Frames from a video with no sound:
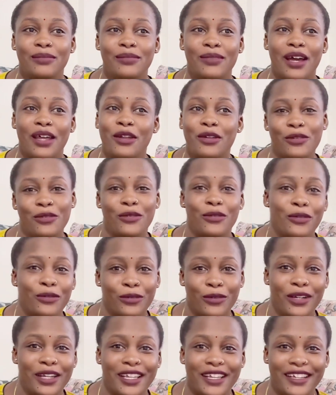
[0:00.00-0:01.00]
I don't know
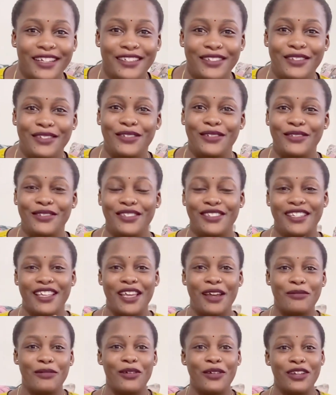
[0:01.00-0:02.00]
what I can
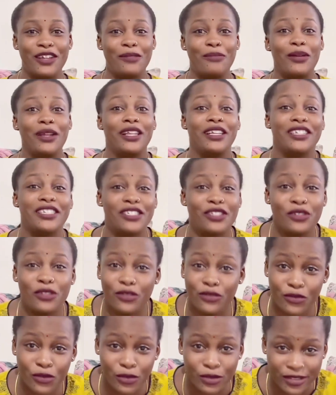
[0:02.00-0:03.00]
say about it, but it is not
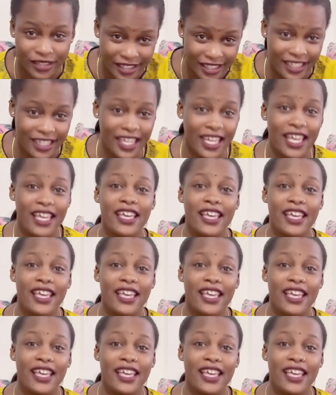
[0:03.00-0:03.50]
4C.